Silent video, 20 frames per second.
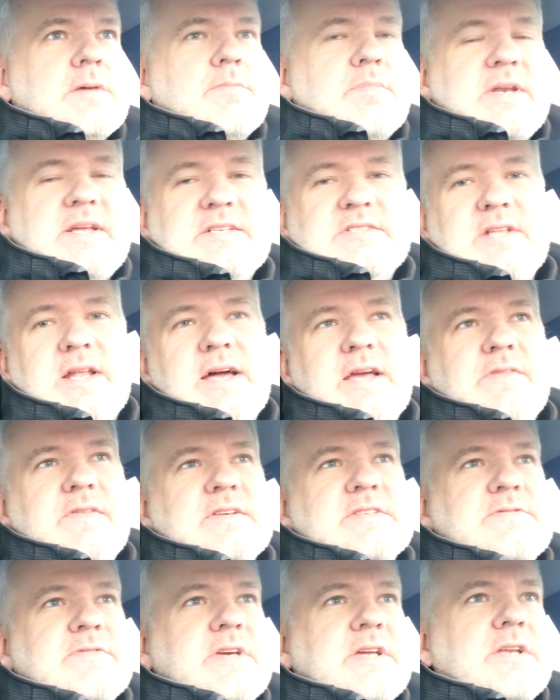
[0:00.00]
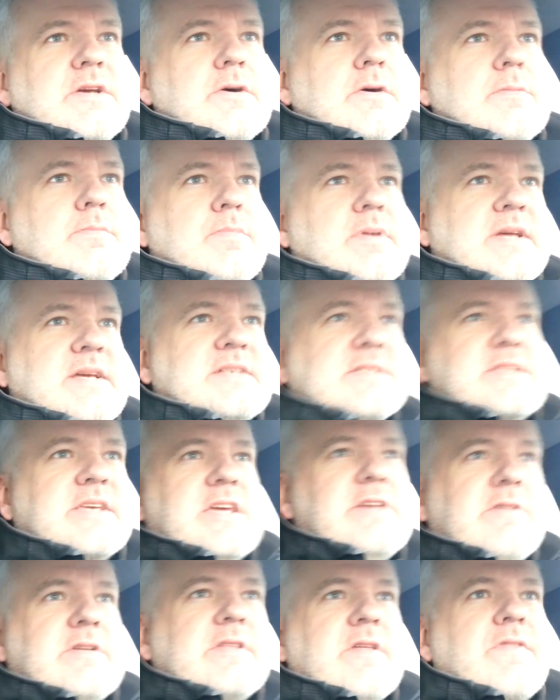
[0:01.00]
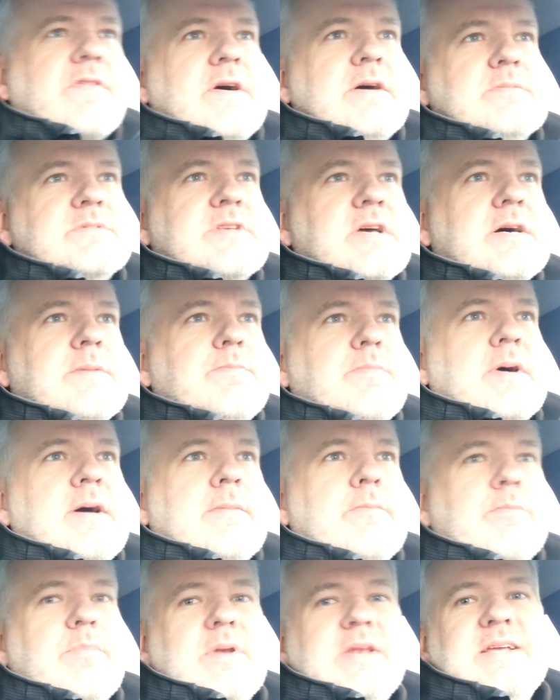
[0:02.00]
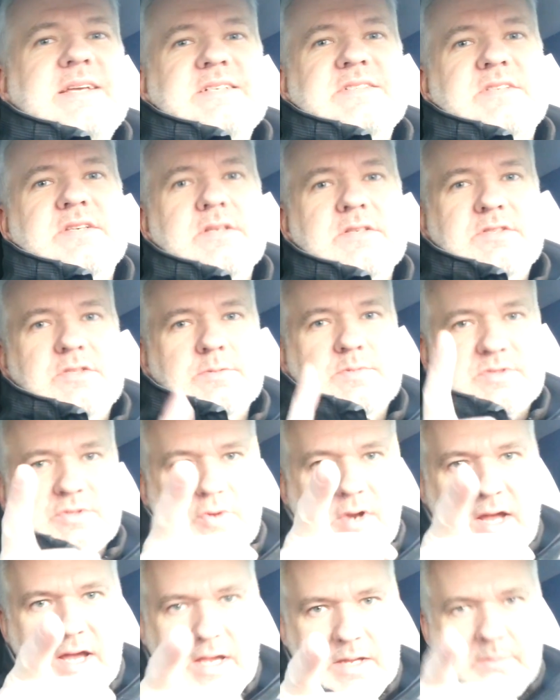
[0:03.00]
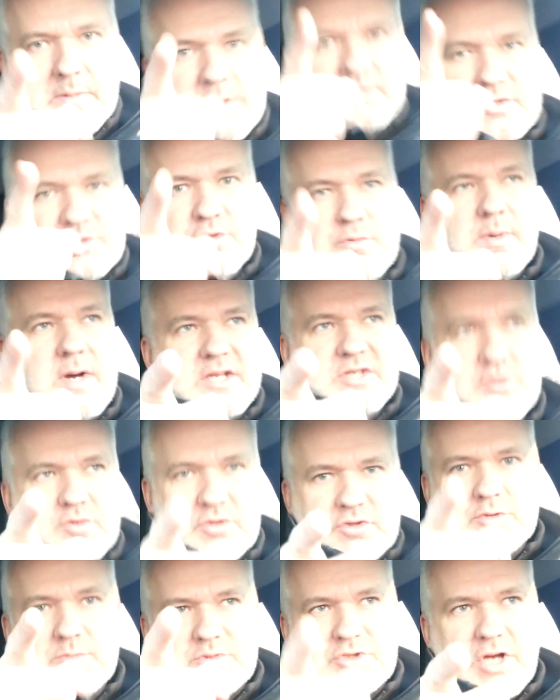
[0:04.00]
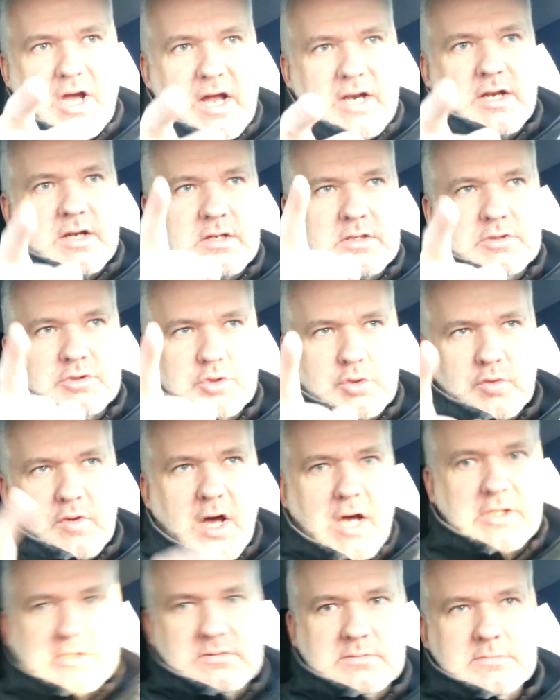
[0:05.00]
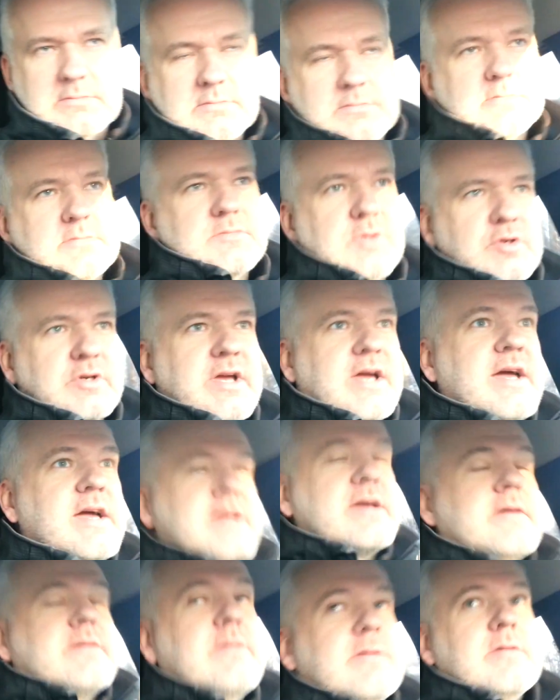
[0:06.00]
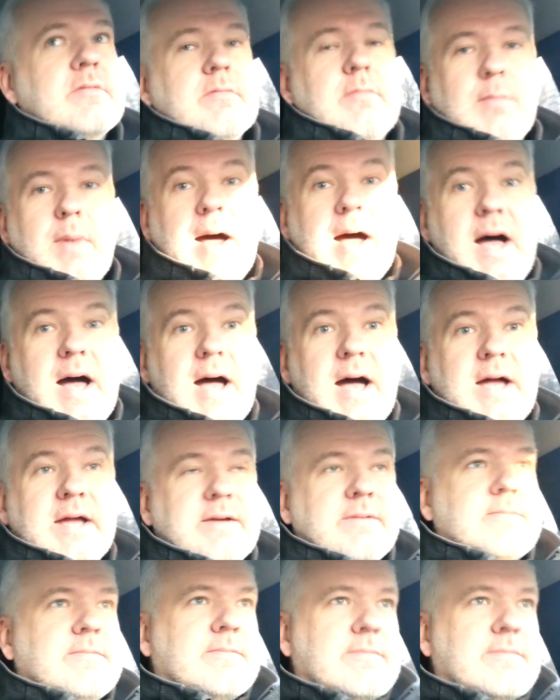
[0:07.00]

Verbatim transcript: Please like this video, please give it a thumbs up, and please subscribe to my YouTube channel. Do that. Okay, bye.